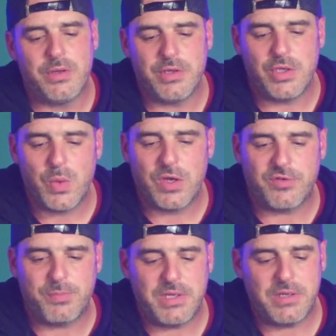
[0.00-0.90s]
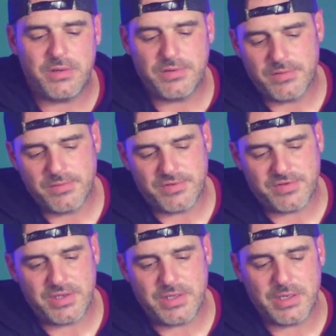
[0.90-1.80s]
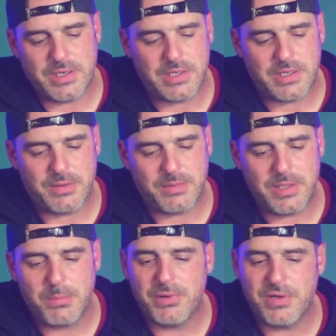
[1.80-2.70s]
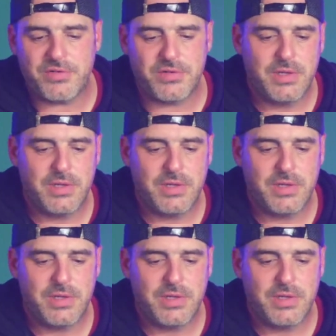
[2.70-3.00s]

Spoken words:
USB-C inputs,